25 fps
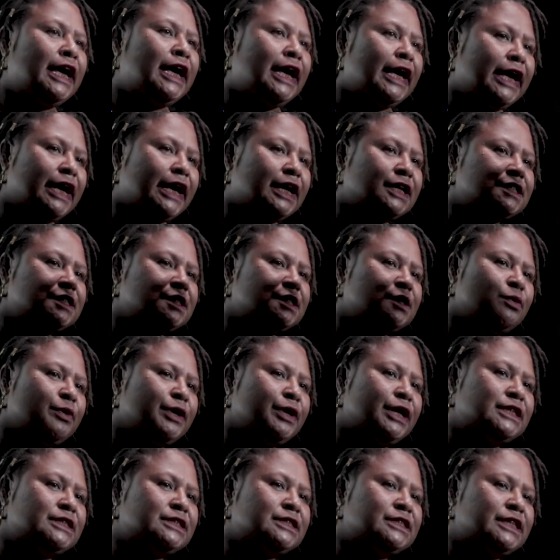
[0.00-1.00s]
X
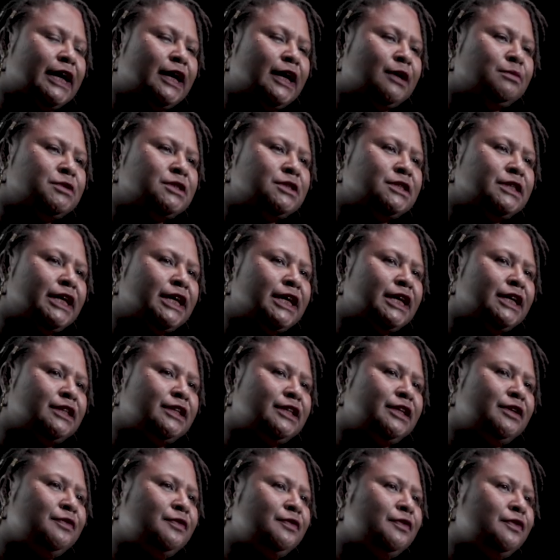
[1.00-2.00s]
squared times
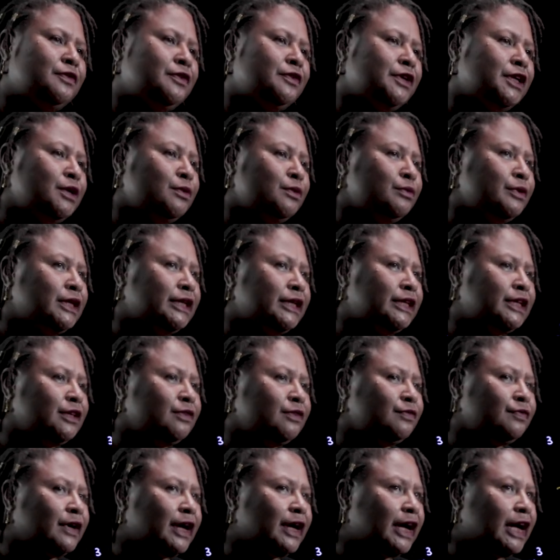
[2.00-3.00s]
negative 3 will
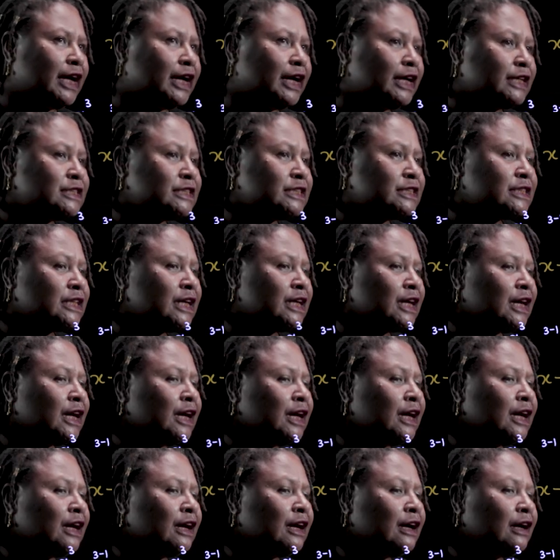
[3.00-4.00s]
give us
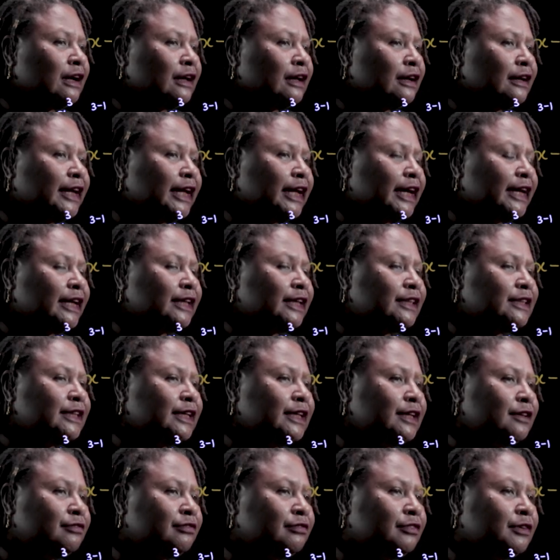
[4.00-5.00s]

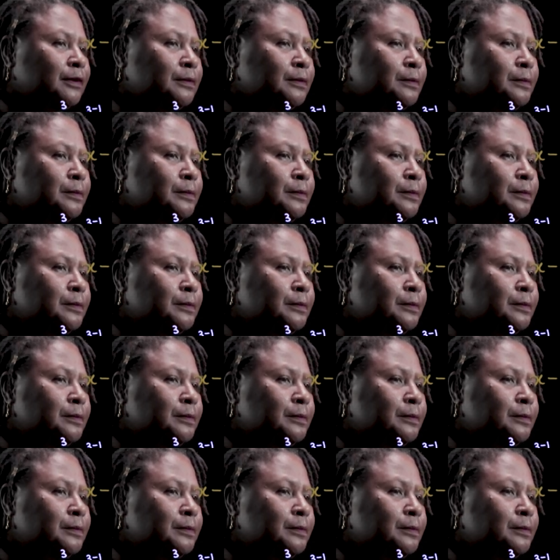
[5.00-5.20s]
negative